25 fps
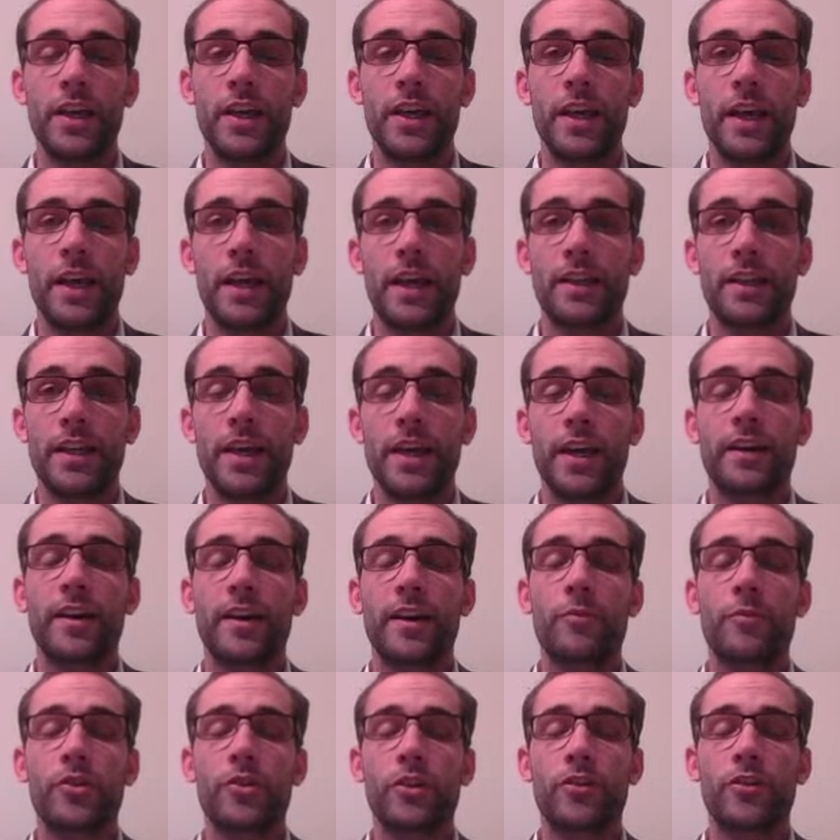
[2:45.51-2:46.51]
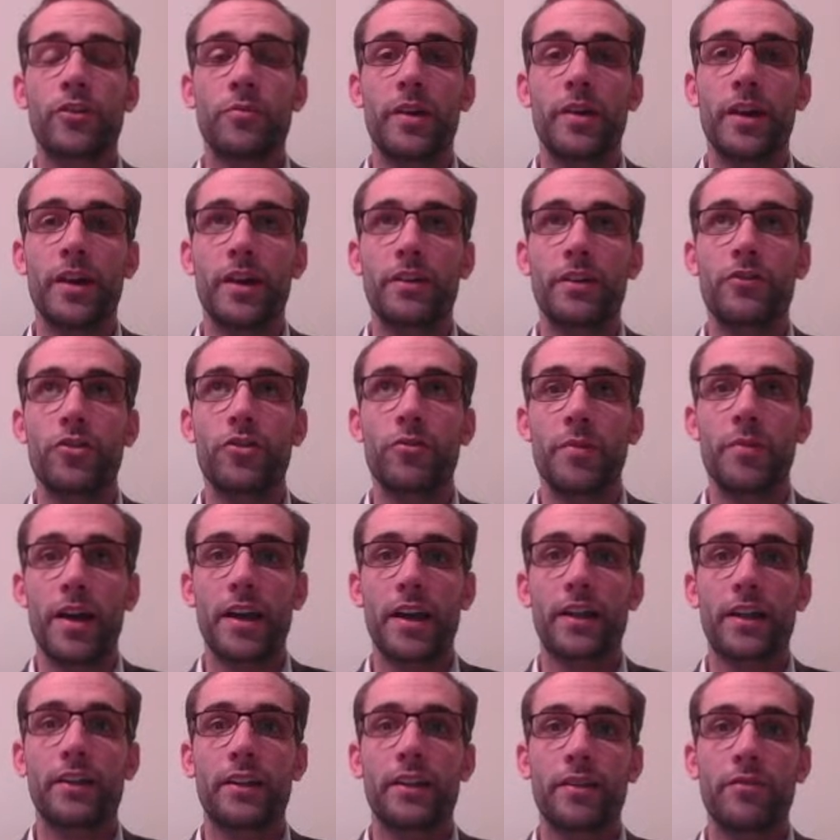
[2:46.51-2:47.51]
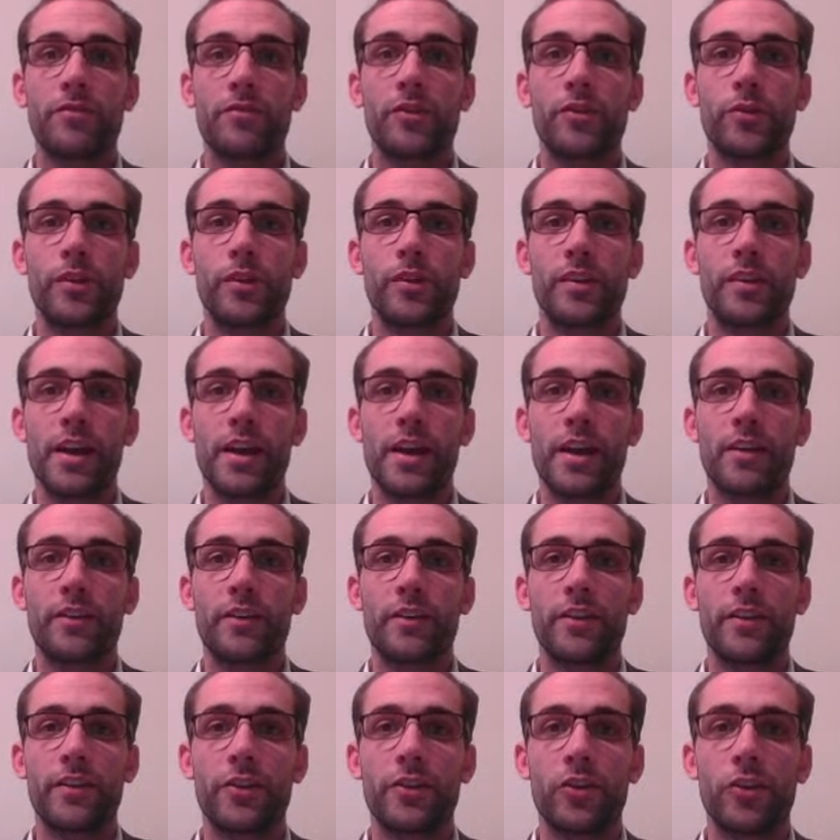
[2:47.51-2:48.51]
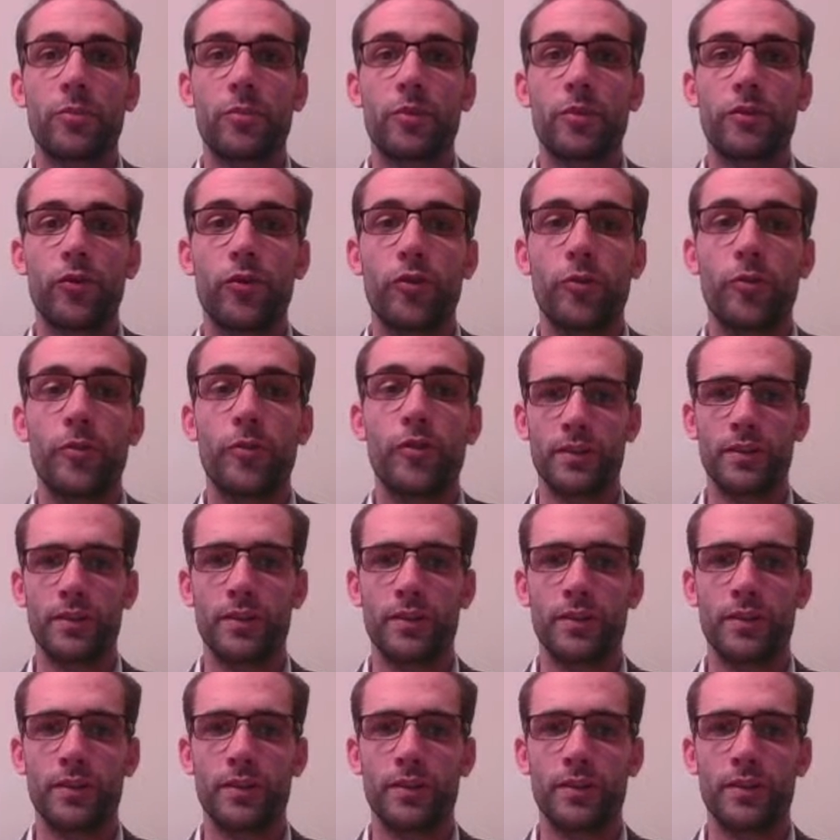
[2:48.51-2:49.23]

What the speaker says: and the outcomes of it may dramatically influence how the dollar performs.